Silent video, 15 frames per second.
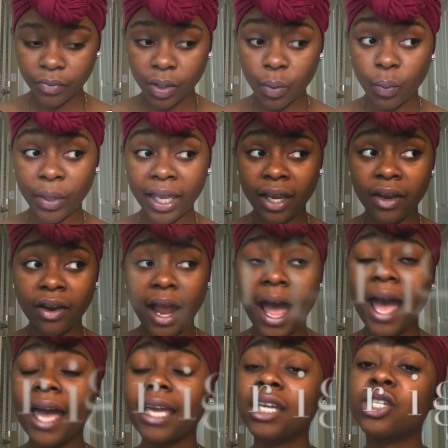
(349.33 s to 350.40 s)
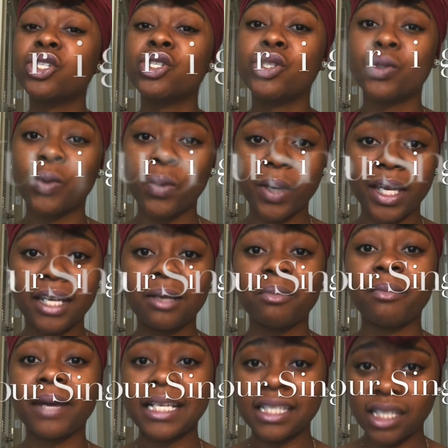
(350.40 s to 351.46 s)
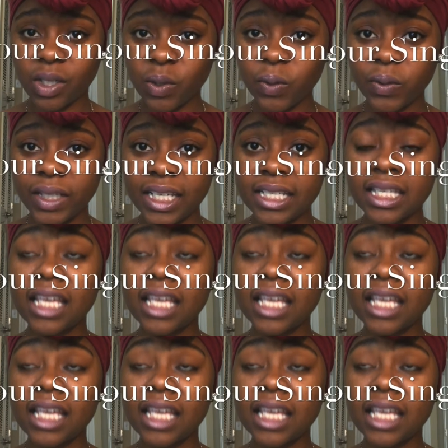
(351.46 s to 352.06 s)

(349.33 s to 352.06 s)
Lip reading: where I enjoyed my singleness.